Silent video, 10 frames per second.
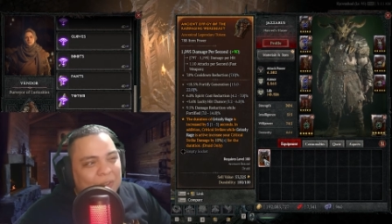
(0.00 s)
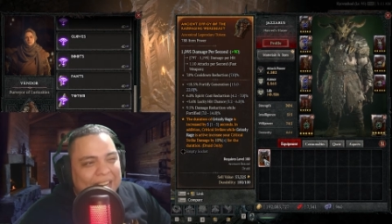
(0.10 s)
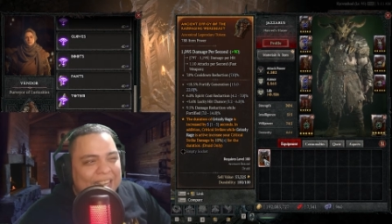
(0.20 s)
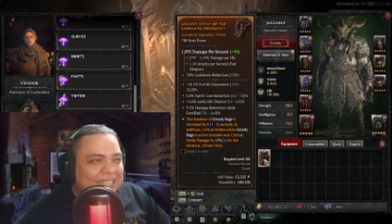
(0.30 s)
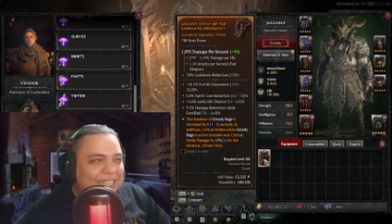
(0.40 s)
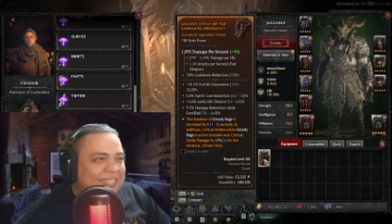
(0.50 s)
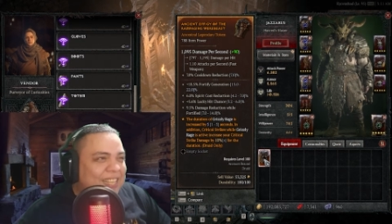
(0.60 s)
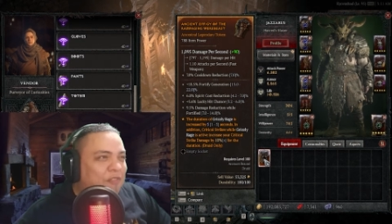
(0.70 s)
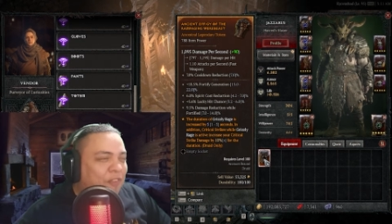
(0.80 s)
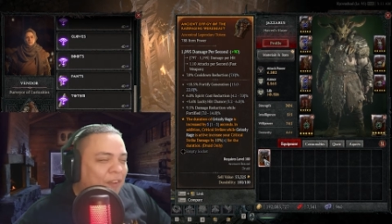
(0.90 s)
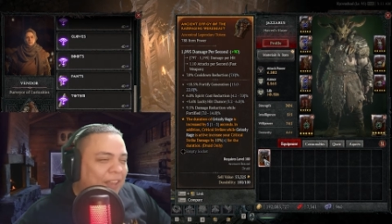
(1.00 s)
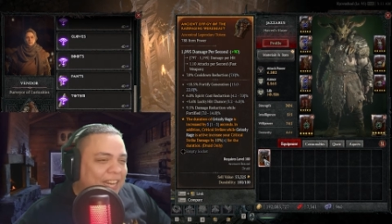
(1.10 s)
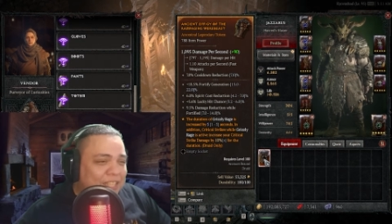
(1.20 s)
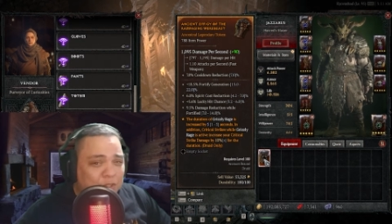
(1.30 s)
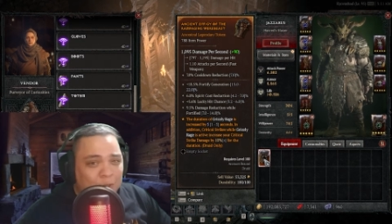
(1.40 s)
it is still
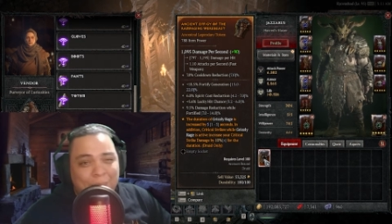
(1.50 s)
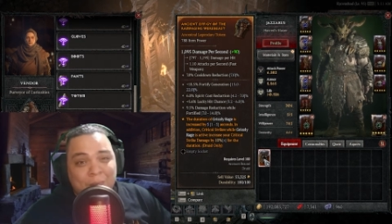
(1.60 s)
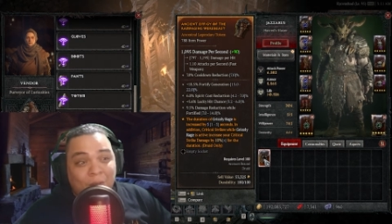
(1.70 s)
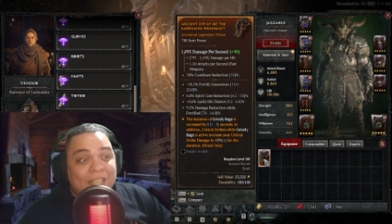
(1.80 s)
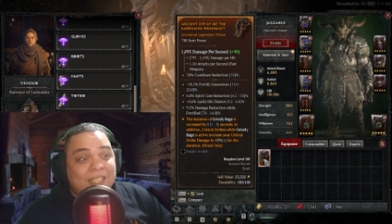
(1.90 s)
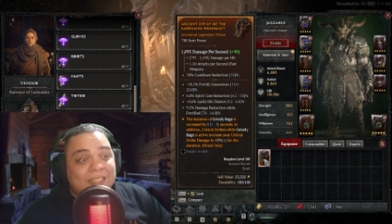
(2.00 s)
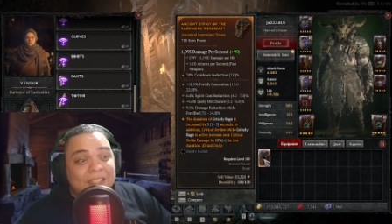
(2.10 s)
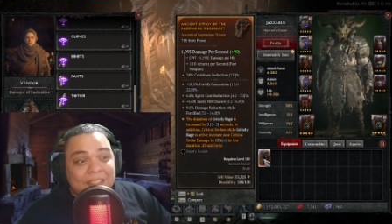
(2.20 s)
fucking stupid, but it's...